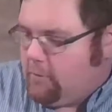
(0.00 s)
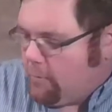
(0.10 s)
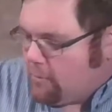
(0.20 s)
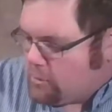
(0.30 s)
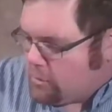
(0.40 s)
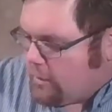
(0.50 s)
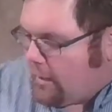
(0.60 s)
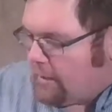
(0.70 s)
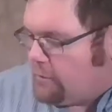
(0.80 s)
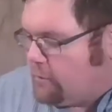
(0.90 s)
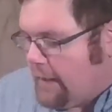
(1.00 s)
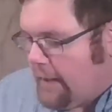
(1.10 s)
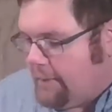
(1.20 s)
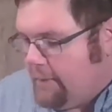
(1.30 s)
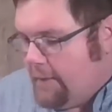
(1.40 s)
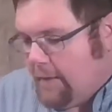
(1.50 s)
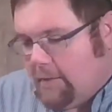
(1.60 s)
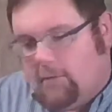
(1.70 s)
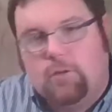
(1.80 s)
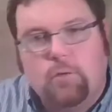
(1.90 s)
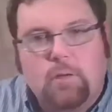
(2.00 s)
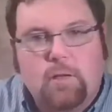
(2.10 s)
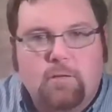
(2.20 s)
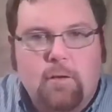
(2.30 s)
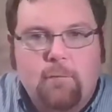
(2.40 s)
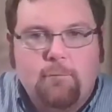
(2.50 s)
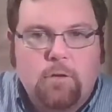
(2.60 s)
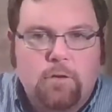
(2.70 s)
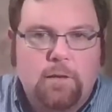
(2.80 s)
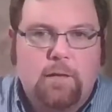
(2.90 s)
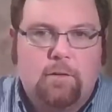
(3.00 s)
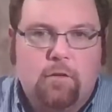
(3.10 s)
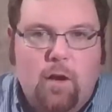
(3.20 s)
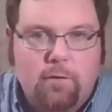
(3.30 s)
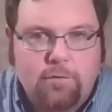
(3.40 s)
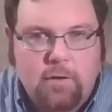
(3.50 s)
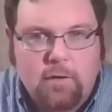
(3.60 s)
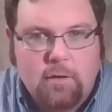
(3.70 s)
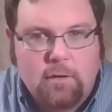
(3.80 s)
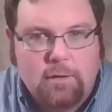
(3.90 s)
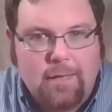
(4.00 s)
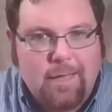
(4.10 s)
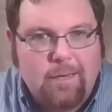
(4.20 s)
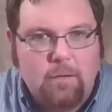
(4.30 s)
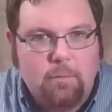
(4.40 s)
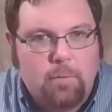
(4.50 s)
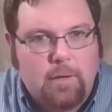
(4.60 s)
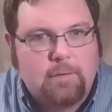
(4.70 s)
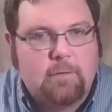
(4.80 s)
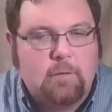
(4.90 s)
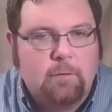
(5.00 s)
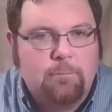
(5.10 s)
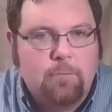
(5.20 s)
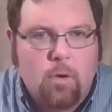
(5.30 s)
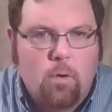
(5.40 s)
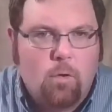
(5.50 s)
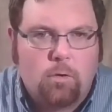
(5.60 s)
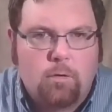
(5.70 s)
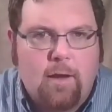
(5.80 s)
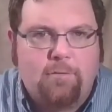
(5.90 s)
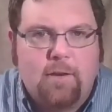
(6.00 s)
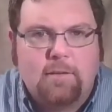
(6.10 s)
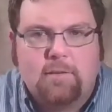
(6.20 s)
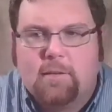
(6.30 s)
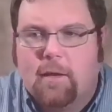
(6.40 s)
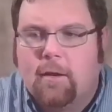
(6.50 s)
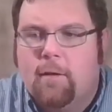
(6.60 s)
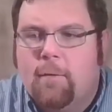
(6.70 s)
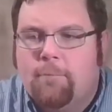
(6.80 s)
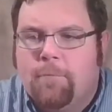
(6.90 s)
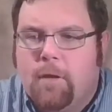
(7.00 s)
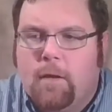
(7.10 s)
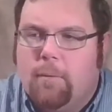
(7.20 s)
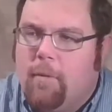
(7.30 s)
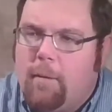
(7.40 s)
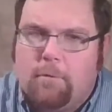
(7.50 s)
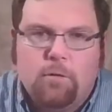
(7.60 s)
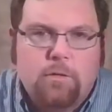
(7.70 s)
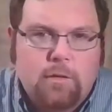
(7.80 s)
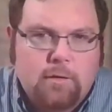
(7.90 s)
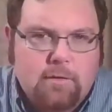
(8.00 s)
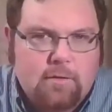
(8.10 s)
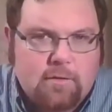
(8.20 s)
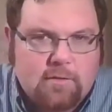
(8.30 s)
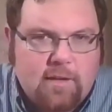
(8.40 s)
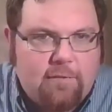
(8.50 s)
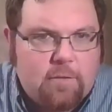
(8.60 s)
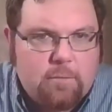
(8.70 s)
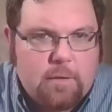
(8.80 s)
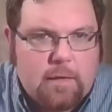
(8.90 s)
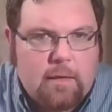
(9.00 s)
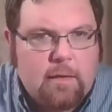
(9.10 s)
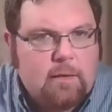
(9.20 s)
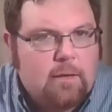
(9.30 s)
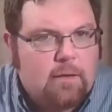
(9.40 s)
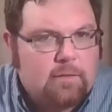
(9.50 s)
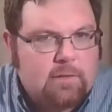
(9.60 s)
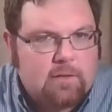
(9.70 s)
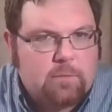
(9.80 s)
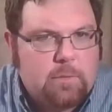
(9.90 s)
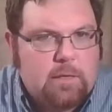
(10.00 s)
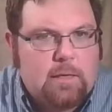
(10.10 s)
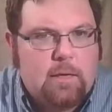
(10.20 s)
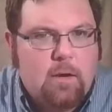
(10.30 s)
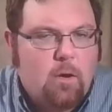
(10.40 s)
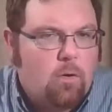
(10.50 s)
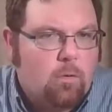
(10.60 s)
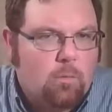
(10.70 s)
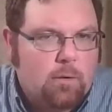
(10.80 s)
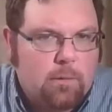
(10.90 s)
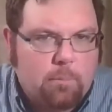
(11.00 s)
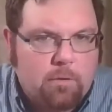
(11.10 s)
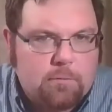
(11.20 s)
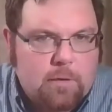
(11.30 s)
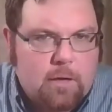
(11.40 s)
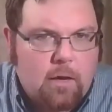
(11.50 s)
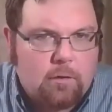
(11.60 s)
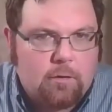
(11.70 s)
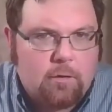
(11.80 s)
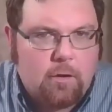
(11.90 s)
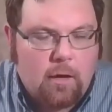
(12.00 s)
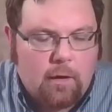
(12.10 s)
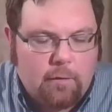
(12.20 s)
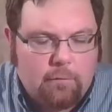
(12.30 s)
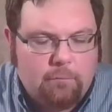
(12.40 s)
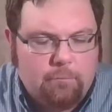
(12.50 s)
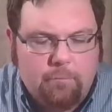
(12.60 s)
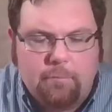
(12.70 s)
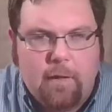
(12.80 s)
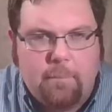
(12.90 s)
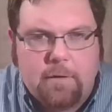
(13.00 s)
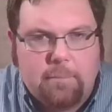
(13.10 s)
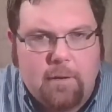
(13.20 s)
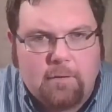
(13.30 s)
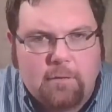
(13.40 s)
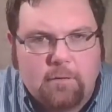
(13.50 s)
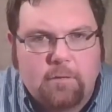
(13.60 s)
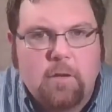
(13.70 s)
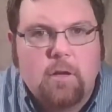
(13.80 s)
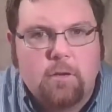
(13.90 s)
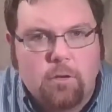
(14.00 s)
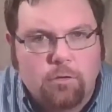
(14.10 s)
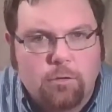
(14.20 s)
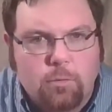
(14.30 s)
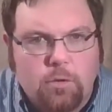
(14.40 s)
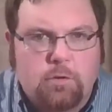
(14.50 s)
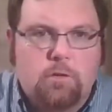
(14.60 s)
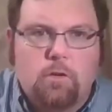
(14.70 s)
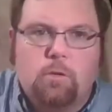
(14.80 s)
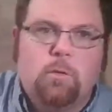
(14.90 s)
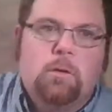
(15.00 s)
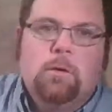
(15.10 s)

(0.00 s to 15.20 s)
So I'm going to show you how to do that. And to do this, you'll need a soft lead pencil or graphite stick. I'm using, this is a 7B, a 6B, or one of the Prismacolor ebony pencils. Those will work too.